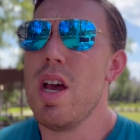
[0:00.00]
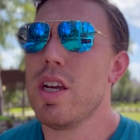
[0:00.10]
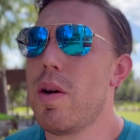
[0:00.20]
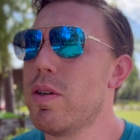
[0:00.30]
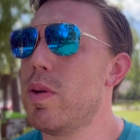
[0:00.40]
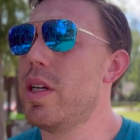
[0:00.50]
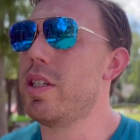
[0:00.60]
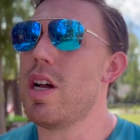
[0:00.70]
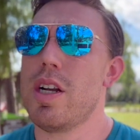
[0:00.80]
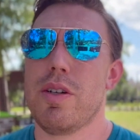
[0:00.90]
You always want to
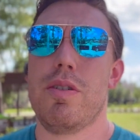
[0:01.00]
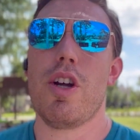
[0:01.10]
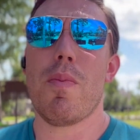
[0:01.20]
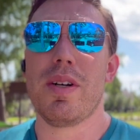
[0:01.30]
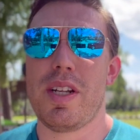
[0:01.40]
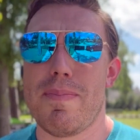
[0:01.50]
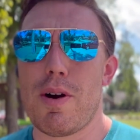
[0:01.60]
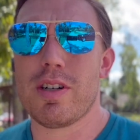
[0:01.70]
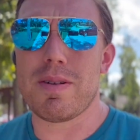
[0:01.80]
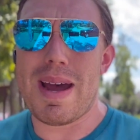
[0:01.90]
not do so much that it
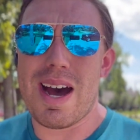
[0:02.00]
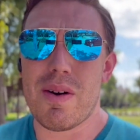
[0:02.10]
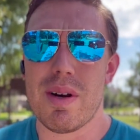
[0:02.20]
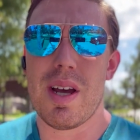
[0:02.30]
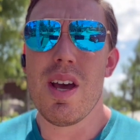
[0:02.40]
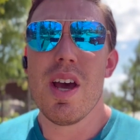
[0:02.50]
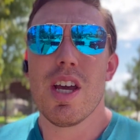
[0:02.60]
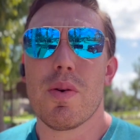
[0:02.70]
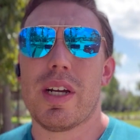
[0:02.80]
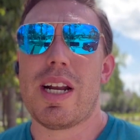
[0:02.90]
burns them out.
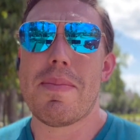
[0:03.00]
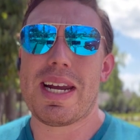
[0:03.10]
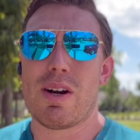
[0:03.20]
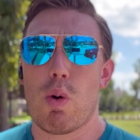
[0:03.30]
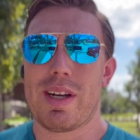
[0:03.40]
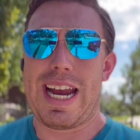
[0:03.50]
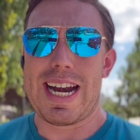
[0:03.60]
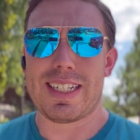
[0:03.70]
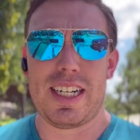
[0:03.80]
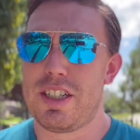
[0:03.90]
You want to kind of make it
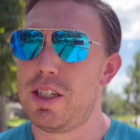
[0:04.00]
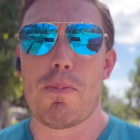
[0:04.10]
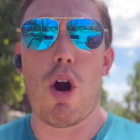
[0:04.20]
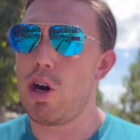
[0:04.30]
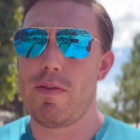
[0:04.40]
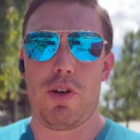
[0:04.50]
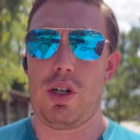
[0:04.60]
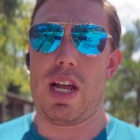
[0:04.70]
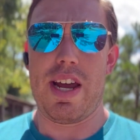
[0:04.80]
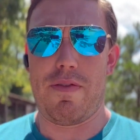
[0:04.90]
organic, like it's just part of your
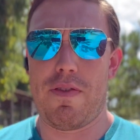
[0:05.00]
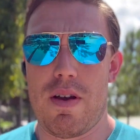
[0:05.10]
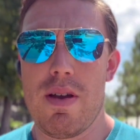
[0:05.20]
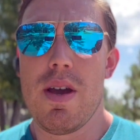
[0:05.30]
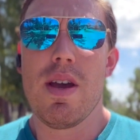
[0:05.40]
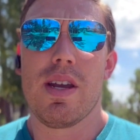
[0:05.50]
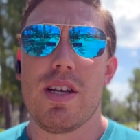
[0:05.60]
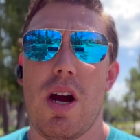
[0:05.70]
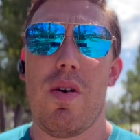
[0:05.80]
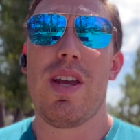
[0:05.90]
life. You
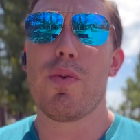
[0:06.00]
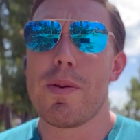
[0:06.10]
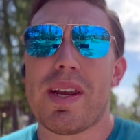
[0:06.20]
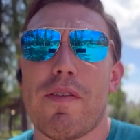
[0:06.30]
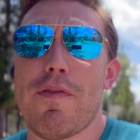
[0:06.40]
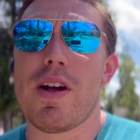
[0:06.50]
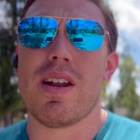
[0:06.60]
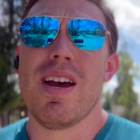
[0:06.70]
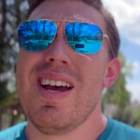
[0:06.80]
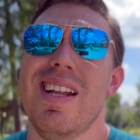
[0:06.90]
know, you want to make it fun.
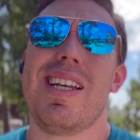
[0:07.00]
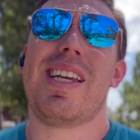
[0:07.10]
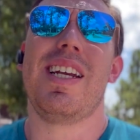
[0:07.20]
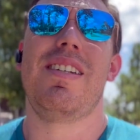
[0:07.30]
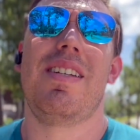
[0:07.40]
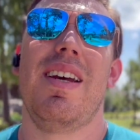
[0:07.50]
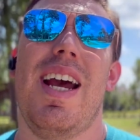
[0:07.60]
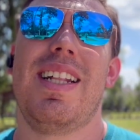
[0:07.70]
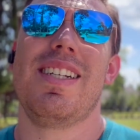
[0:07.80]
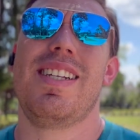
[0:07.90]
The kids
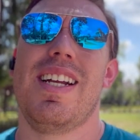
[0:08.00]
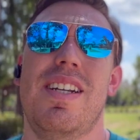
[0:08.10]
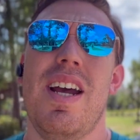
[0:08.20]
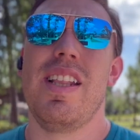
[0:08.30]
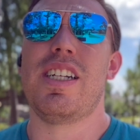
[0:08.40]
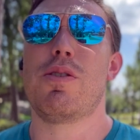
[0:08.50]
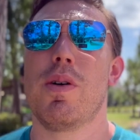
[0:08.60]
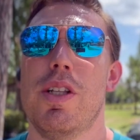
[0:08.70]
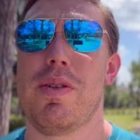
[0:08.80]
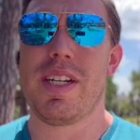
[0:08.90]
at this age, they just want
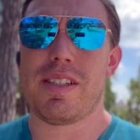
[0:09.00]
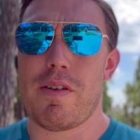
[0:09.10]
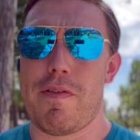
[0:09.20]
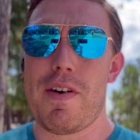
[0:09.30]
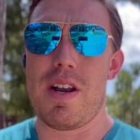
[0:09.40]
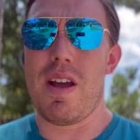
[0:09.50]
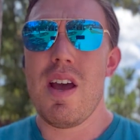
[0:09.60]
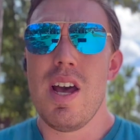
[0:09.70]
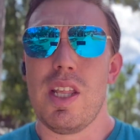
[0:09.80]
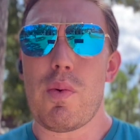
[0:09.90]
to do things that are fun.
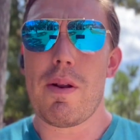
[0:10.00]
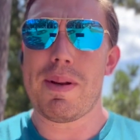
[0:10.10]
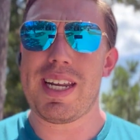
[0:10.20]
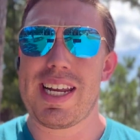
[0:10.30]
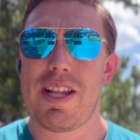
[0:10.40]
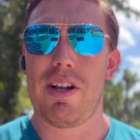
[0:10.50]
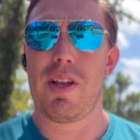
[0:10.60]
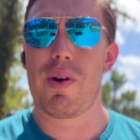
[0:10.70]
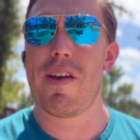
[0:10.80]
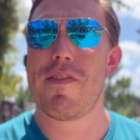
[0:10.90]
They want to be together. They
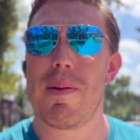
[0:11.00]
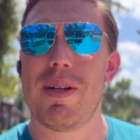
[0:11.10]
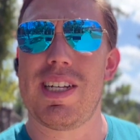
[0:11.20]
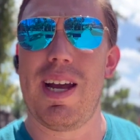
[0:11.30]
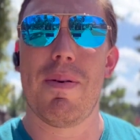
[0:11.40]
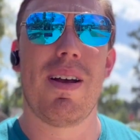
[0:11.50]
want to have family time.